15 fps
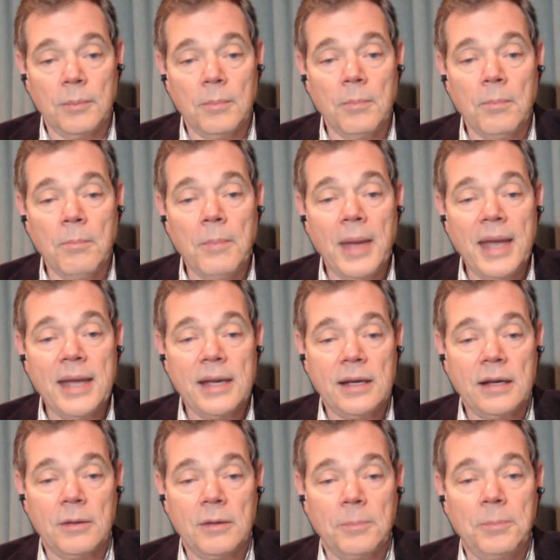make
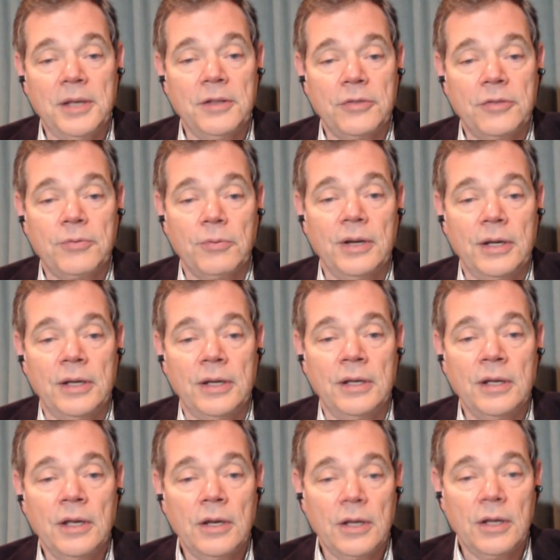P3.
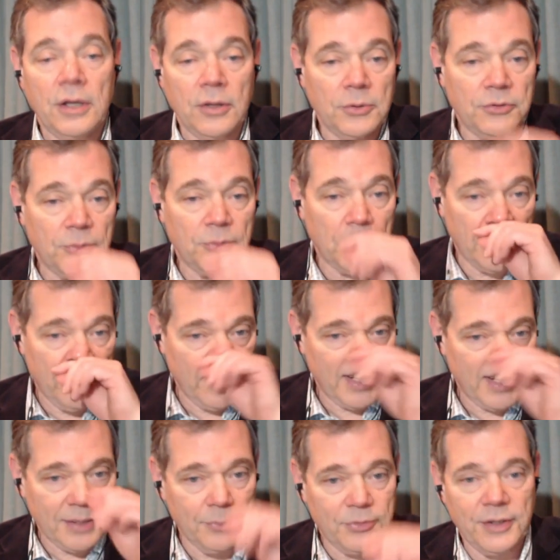In other words, whatever
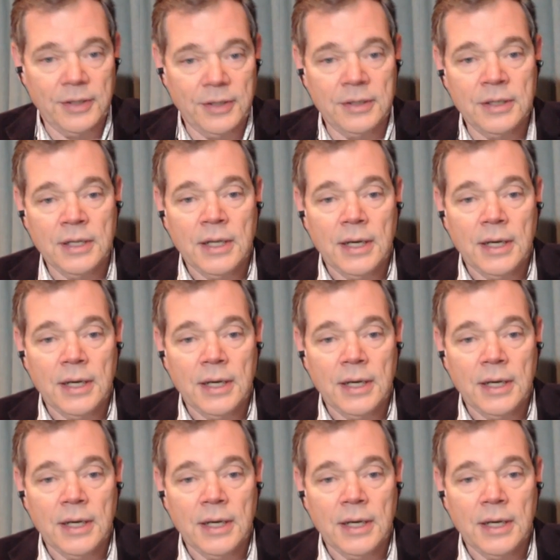comes in,